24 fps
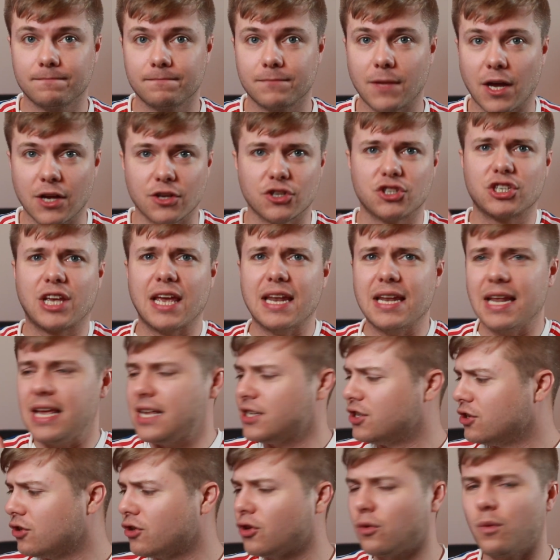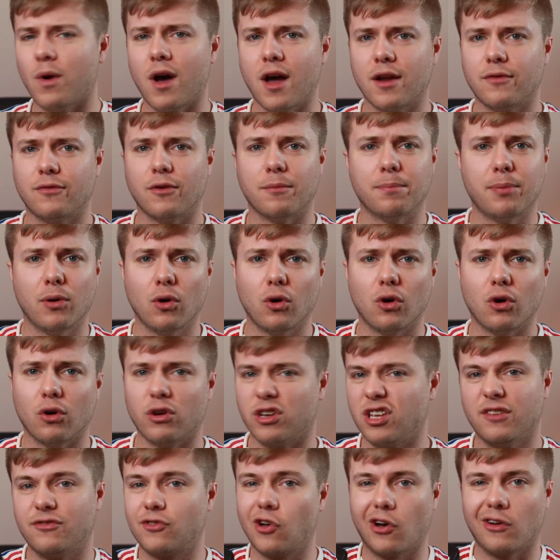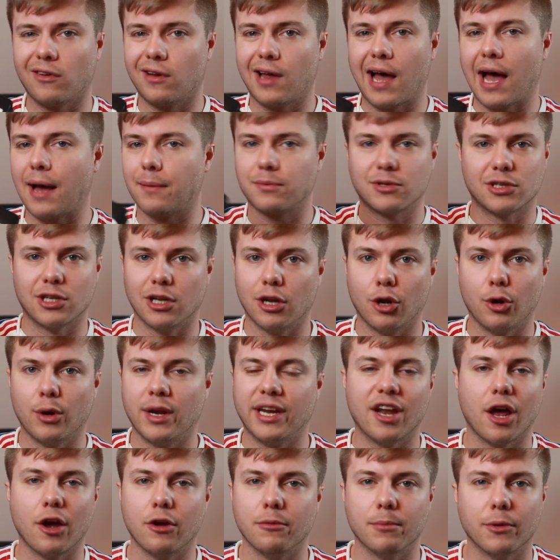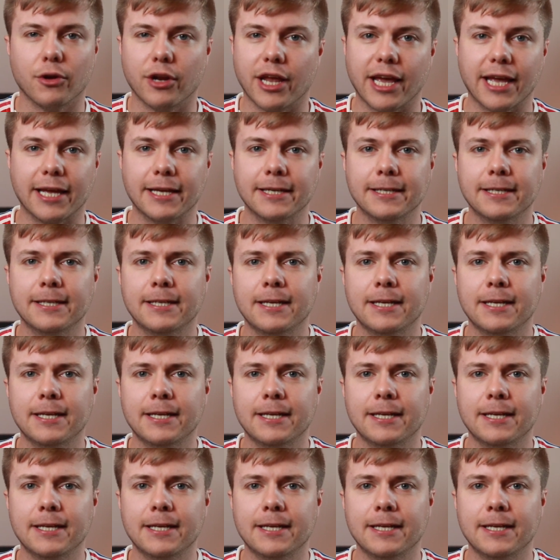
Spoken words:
Skint is another word for poor. You've got absolutely no money.